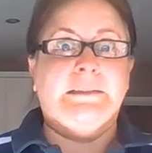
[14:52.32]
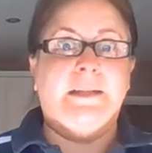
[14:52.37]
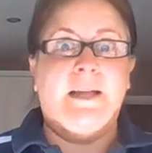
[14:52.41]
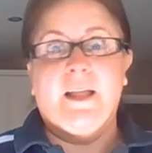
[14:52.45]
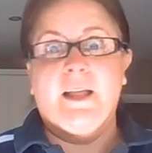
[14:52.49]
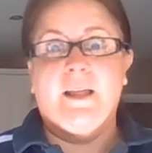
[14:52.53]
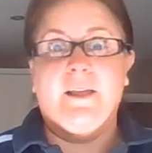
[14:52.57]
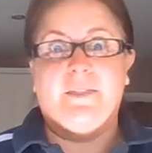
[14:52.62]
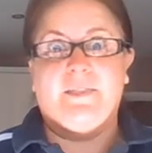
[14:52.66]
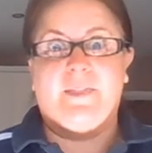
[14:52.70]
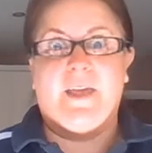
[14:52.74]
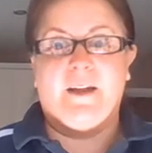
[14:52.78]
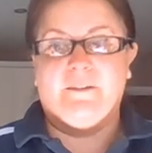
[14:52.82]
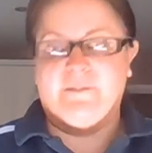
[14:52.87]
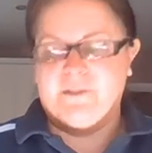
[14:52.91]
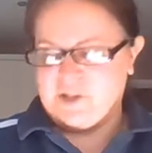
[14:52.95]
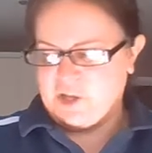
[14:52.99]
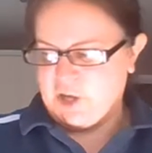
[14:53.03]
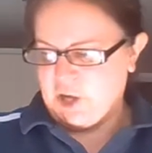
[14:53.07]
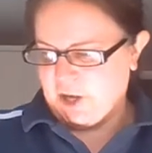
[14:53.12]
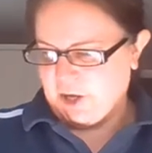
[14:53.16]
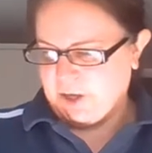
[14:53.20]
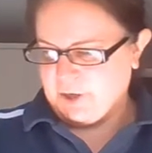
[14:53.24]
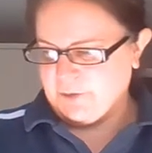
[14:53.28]
there it
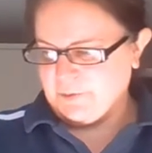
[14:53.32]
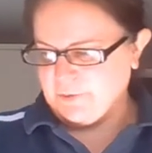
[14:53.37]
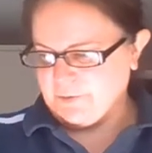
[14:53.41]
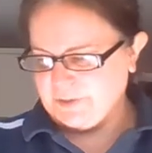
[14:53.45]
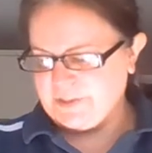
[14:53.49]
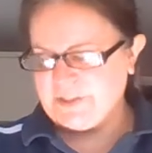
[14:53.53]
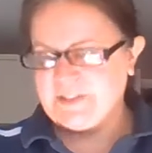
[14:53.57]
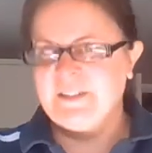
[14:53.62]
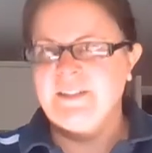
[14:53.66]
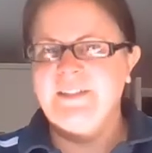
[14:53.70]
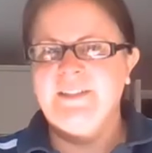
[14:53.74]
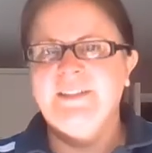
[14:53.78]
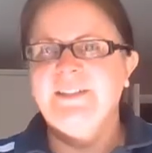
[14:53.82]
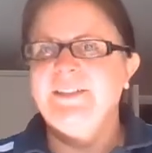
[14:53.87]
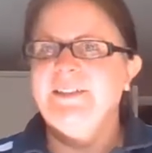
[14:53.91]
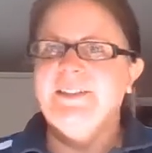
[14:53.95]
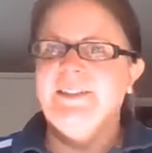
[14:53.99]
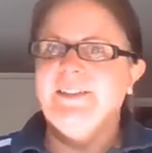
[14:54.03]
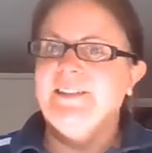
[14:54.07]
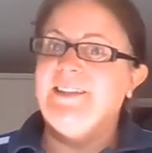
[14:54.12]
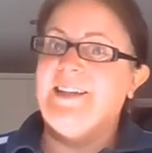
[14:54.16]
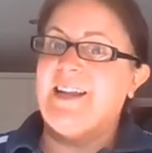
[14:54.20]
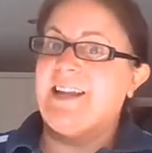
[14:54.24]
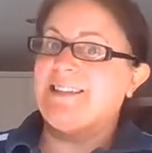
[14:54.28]
goes.
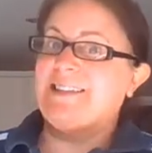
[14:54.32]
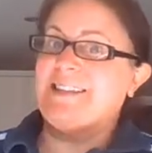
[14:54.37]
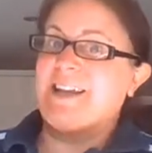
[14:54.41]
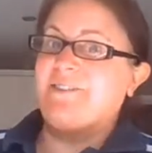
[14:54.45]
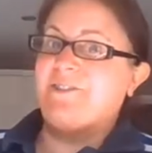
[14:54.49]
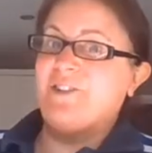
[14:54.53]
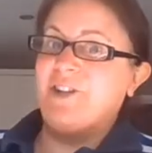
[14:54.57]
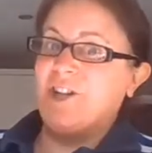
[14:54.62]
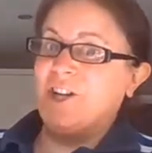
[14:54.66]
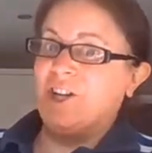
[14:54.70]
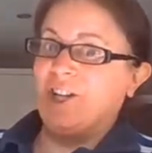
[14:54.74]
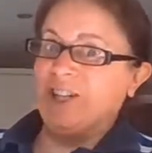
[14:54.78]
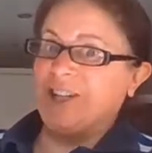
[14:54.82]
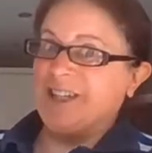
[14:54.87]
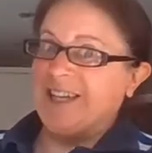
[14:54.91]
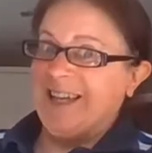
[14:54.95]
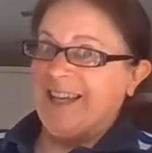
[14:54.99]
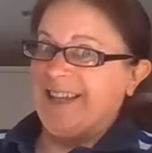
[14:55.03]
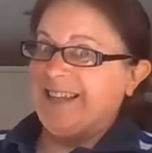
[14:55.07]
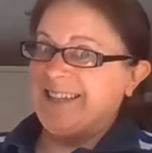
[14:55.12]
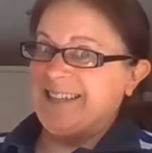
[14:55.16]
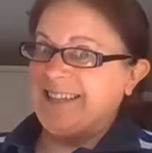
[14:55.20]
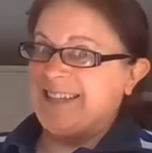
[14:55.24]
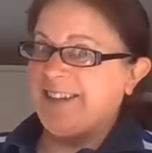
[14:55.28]
Let's have a look, see
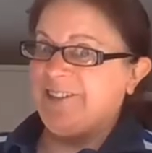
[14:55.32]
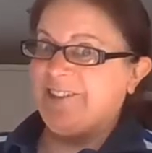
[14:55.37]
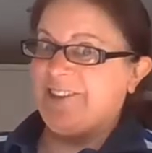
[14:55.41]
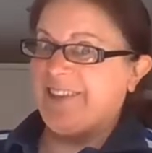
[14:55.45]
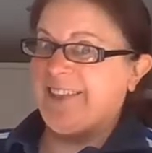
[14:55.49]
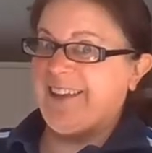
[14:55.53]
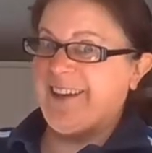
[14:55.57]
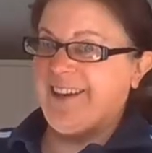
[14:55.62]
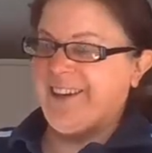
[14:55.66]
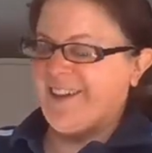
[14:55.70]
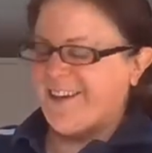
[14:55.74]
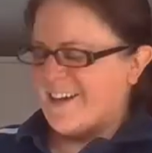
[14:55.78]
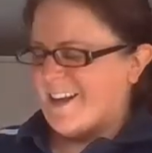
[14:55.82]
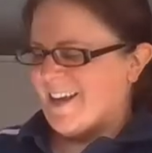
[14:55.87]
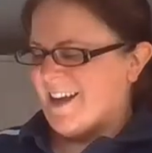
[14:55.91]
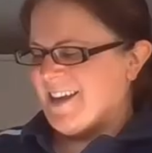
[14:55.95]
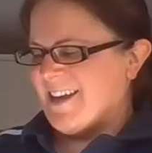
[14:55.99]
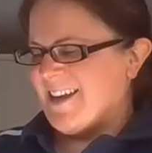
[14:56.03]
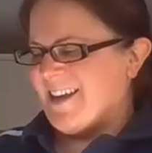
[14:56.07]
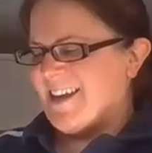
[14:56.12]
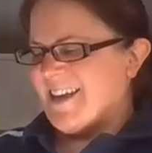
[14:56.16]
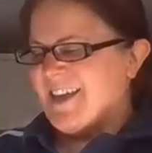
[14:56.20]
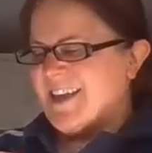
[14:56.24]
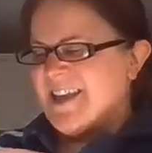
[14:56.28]
what they look like.
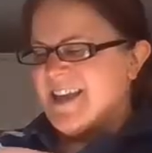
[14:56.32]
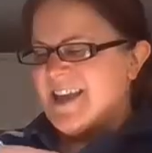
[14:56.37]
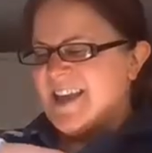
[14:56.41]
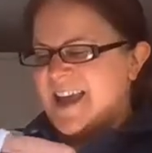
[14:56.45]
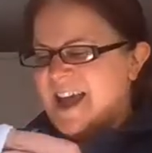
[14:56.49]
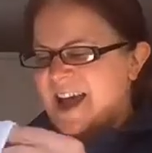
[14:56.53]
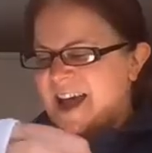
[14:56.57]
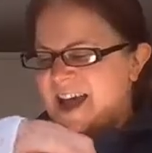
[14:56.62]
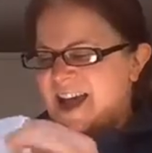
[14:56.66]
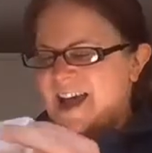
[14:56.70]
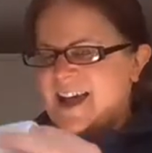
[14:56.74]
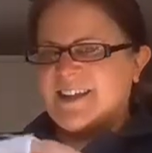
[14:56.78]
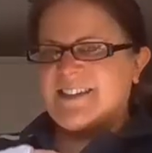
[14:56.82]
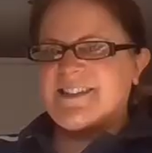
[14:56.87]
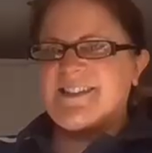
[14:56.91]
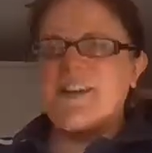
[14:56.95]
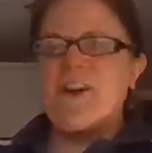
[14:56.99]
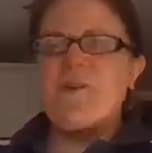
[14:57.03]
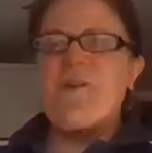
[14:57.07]
Uh, so as